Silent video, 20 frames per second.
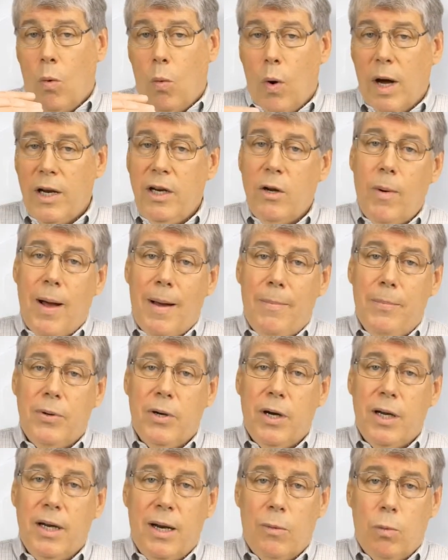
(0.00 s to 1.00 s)
what do I
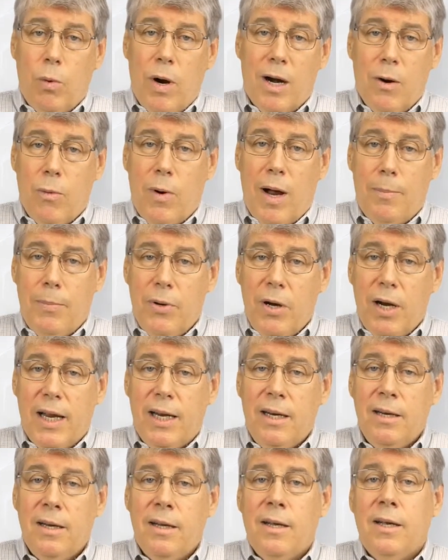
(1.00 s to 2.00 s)
put and where do I put
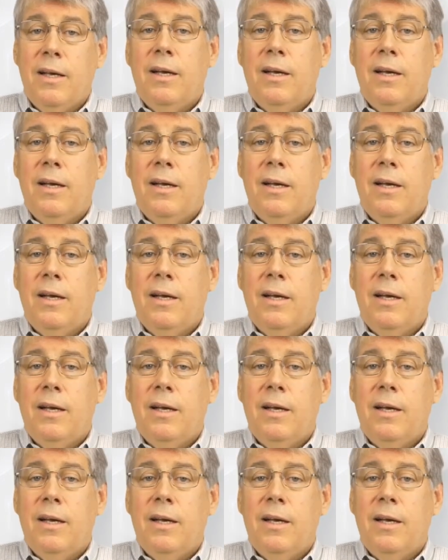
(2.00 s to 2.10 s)
it,